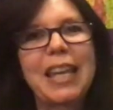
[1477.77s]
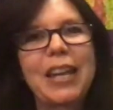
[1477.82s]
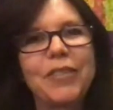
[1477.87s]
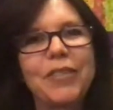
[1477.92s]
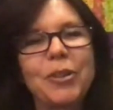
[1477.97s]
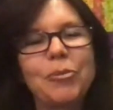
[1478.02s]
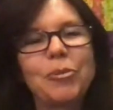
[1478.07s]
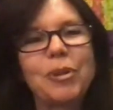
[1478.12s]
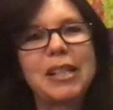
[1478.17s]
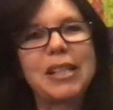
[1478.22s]

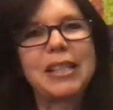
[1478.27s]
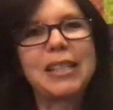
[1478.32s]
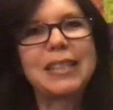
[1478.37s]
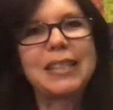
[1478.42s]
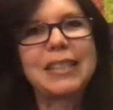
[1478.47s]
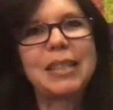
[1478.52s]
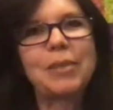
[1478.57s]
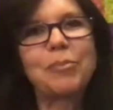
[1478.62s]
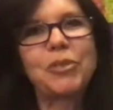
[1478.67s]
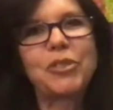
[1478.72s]
everyone
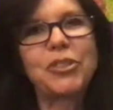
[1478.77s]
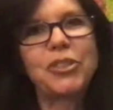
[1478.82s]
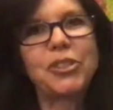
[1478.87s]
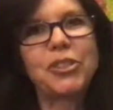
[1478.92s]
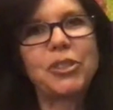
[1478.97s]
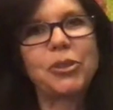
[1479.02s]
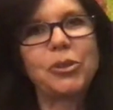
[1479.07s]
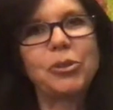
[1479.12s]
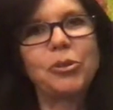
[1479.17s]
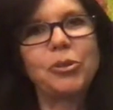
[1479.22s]
seems
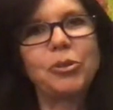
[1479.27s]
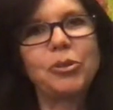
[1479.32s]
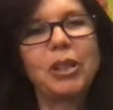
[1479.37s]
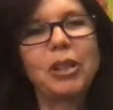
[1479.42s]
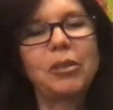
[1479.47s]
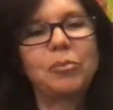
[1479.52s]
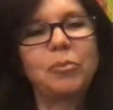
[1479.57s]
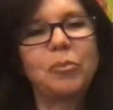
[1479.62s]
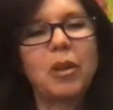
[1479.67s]
to, it,